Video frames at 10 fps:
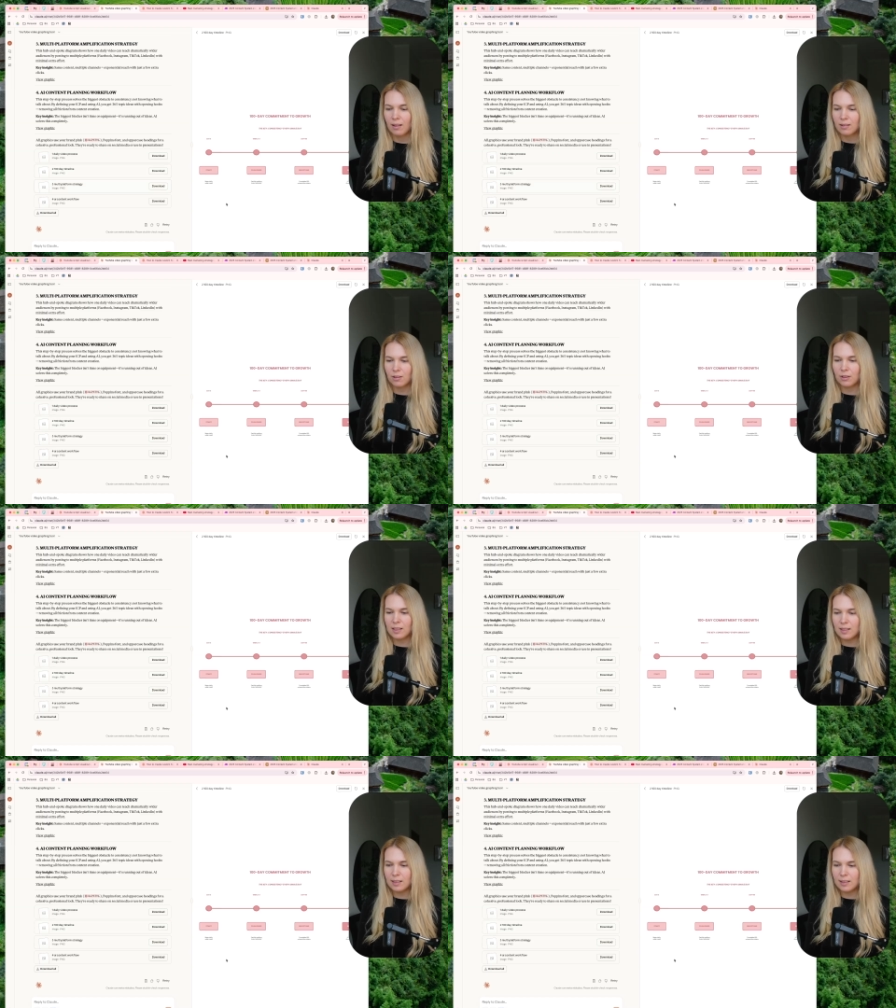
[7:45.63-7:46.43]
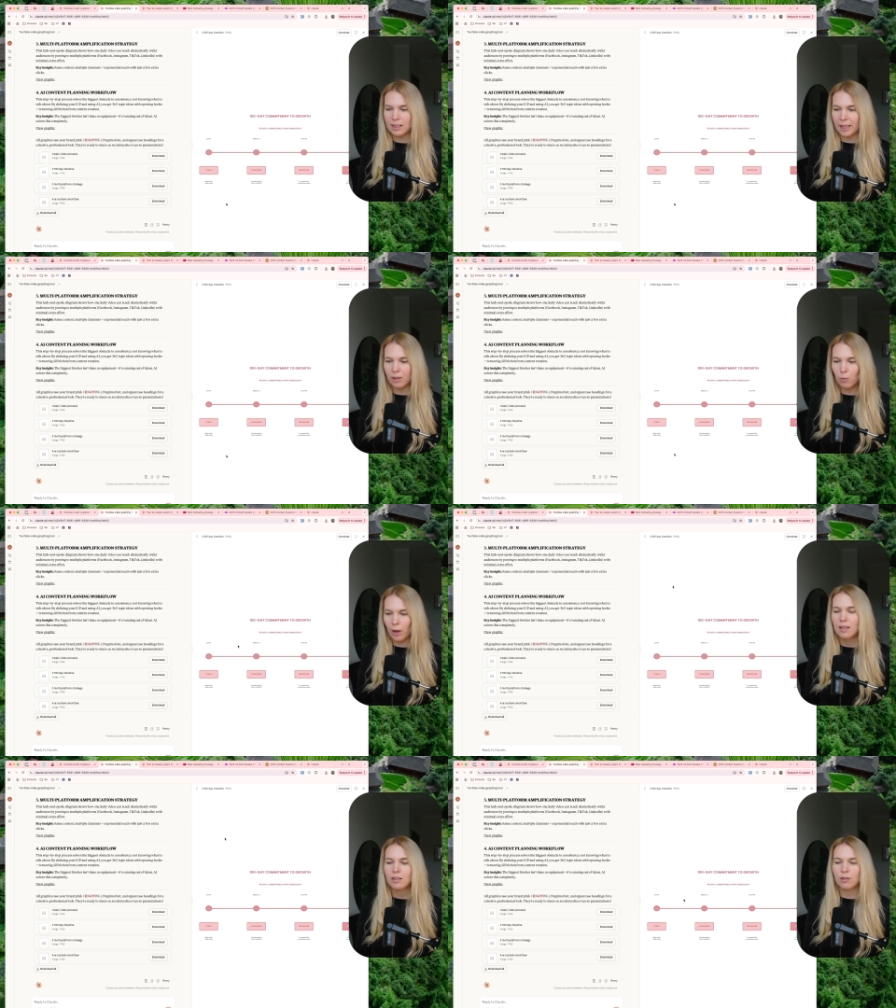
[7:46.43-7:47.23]
So this is the second
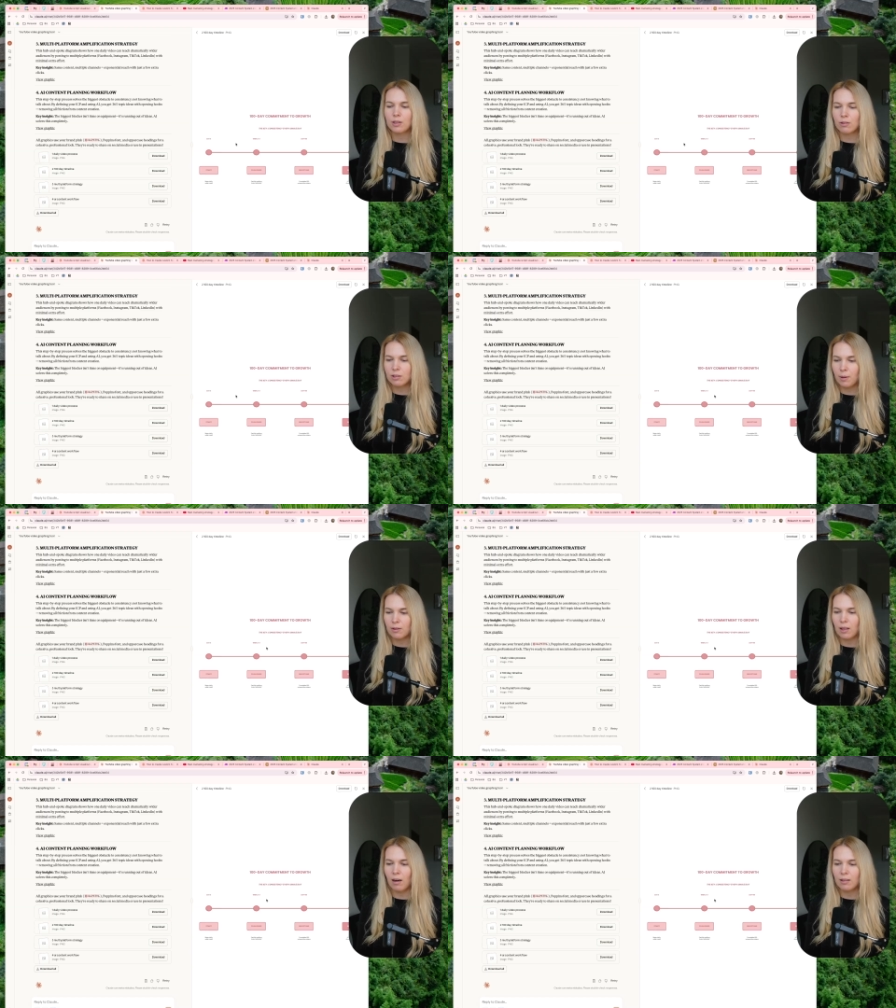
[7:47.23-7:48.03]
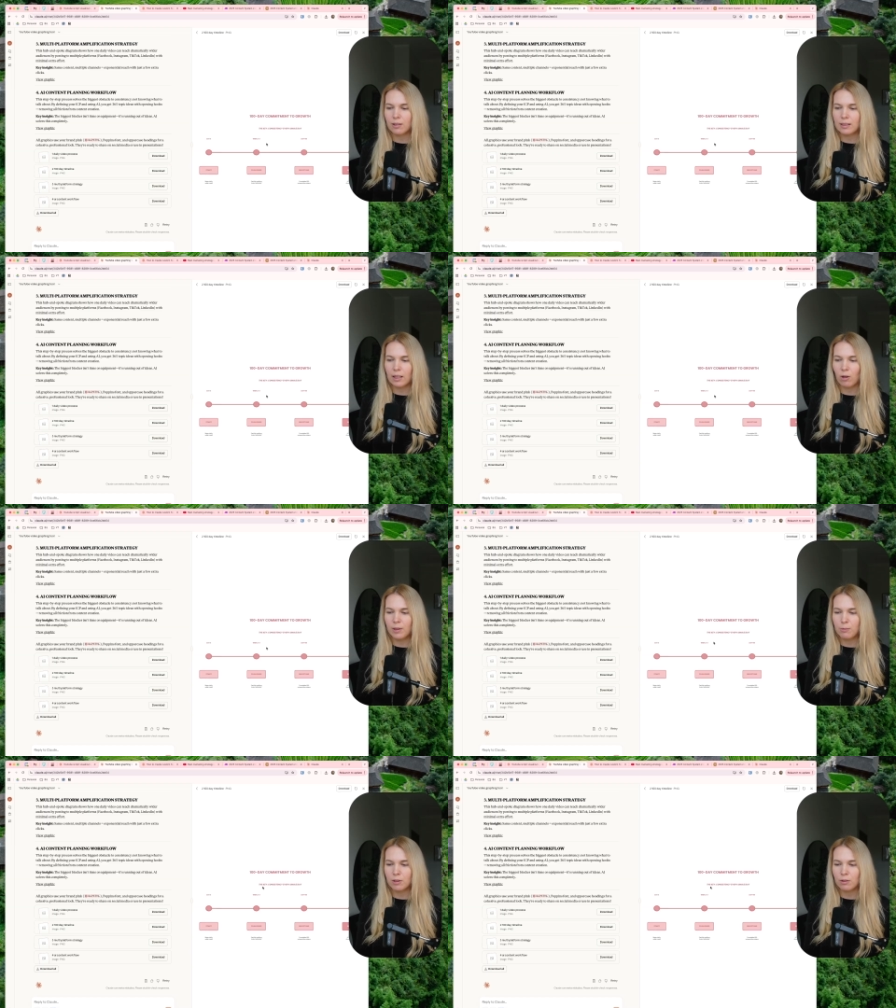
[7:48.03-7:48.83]
one. So it talks about the 100-day
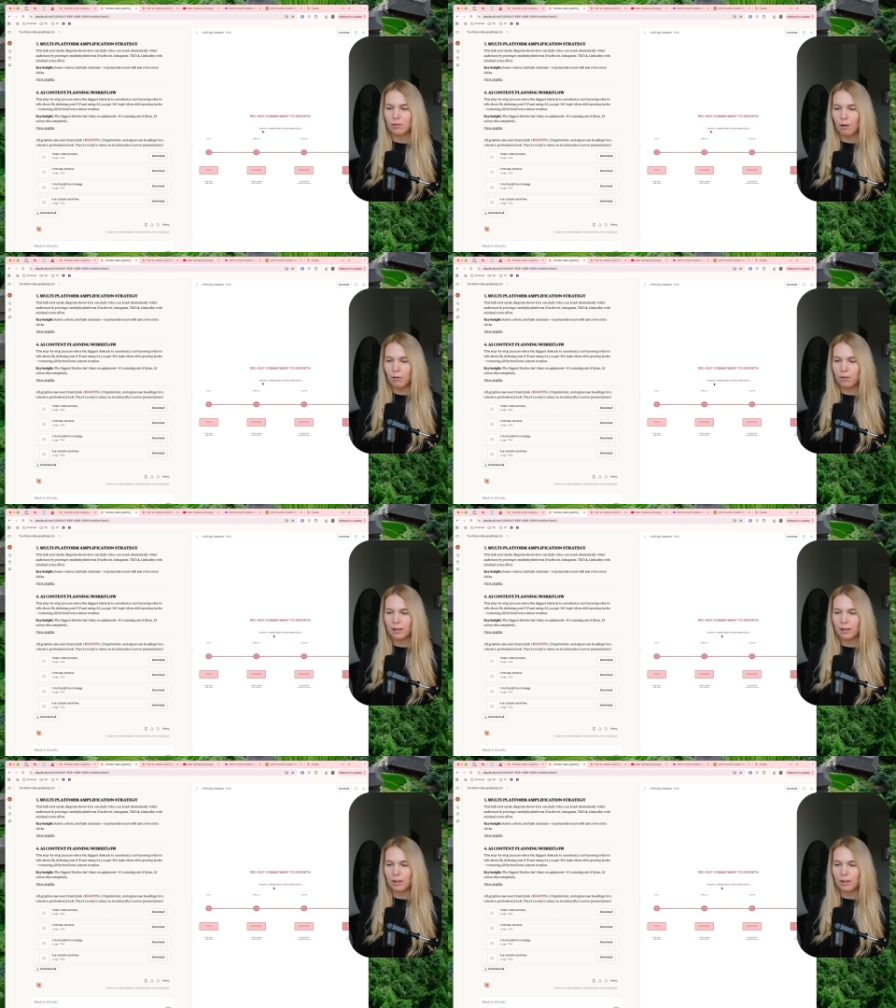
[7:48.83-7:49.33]
commitment to growth.